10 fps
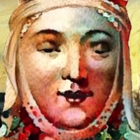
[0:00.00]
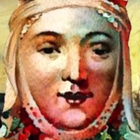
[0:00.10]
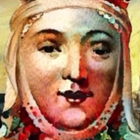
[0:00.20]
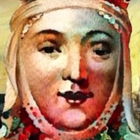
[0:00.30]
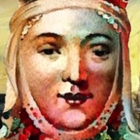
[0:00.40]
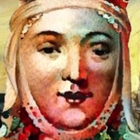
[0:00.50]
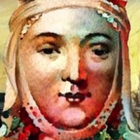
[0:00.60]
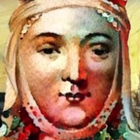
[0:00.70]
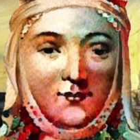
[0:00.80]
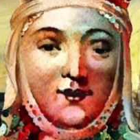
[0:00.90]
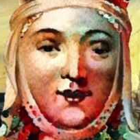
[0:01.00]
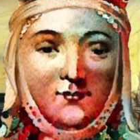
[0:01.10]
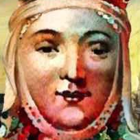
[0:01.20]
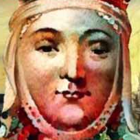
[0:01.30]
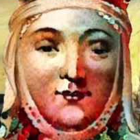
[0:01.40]
Thank you, Don
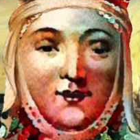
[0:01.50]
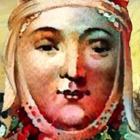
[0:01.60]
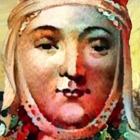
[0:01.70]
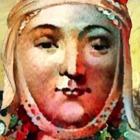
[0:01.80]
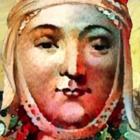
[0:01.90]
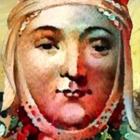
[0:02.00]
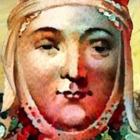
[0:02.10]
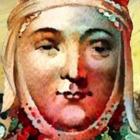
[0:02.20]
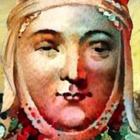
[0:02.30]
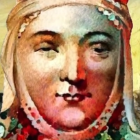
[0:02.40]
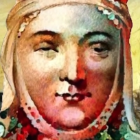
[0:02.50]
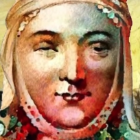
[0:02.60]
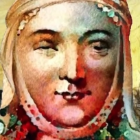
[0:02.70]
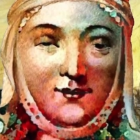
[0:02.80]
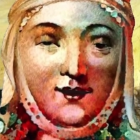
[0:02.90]
Quixote.
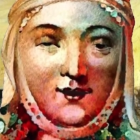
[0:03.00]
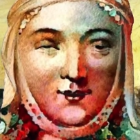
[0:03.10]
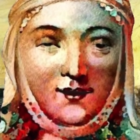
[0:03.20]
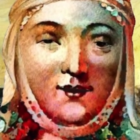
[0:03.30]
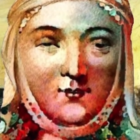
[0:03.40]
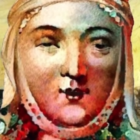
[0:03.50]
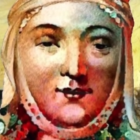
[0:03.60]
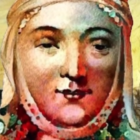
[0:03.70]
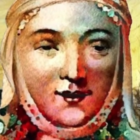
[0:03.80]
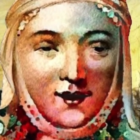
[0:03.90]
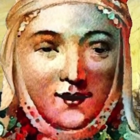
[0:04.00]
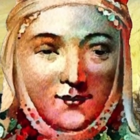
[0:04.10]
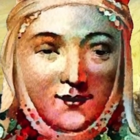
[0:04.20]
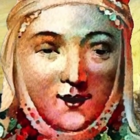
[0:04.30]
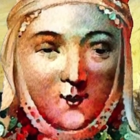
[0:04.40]
I am quite humbled to be
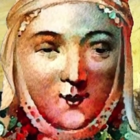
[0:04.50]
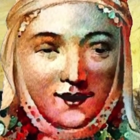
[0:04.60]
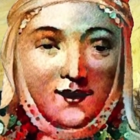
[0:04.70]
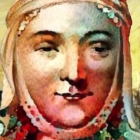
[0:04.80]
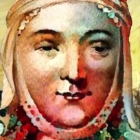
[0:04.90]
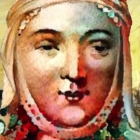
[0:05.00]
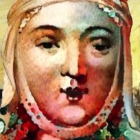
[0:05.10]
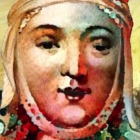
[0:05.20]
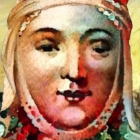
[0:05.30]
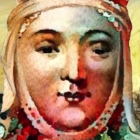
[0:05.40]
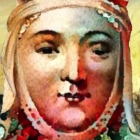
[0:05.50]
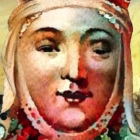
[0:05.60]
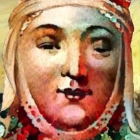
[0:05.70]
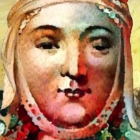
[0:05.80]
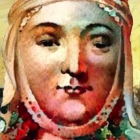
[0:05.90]
given this opportunity
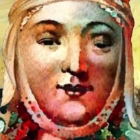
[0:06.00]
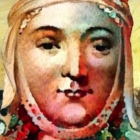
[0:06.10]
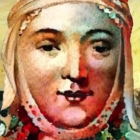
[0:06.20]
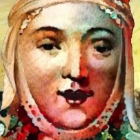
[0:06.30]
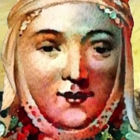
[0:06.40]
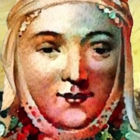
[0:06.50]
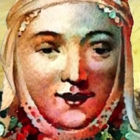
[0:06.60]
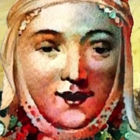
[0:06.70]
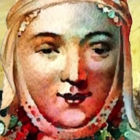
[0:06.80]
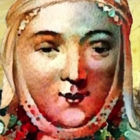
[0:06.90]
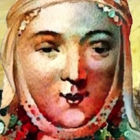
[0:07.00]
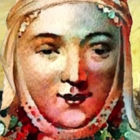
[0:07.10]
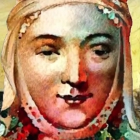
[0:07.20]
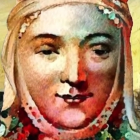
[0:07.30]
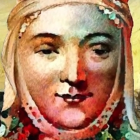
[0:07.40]
in the 21st
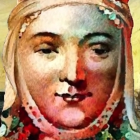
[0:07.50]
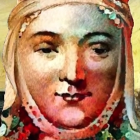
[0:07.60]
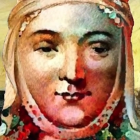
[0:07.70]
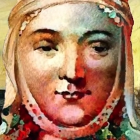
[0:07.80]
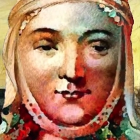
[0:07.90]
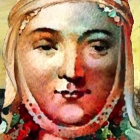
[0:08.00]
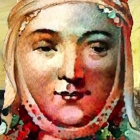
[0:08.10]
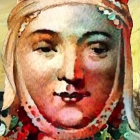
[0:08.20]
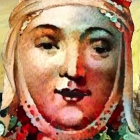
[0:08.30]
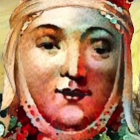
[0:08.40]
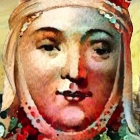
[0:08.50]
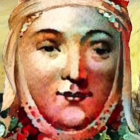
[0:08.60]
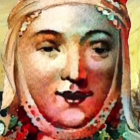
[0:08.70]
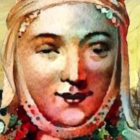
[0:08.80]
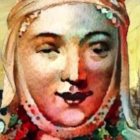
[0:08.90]
century. I
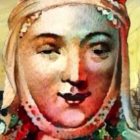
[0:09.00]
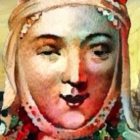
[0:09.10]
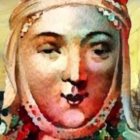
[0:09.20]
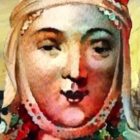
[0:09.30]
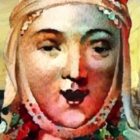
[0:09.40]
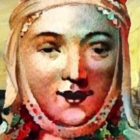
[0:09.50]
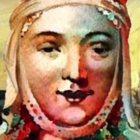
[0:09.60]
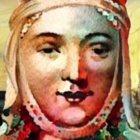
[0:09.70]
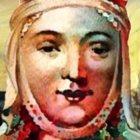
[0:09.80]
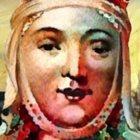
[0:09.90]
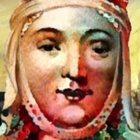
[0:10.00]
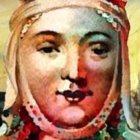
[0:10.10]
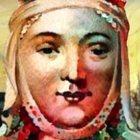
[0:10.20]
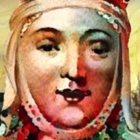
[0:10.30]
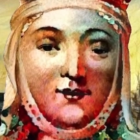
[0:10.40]
notice that the world has
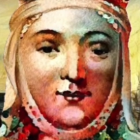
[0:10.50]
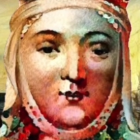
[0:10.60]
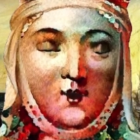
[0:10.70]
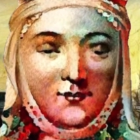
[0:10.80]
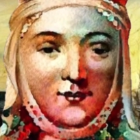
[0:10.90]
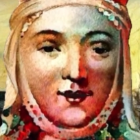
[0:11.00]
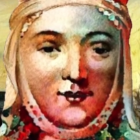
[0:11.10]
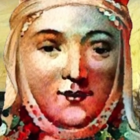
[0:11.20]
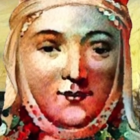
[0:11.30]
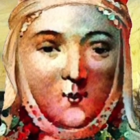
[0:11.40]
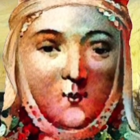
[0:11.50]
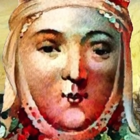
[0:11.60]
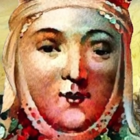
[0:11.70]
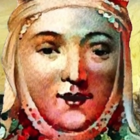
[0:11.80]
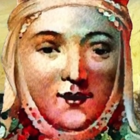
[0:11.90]
changed quite a bit since I was
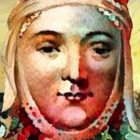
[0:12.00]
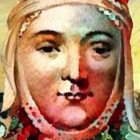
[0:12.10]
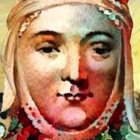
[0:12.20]
around.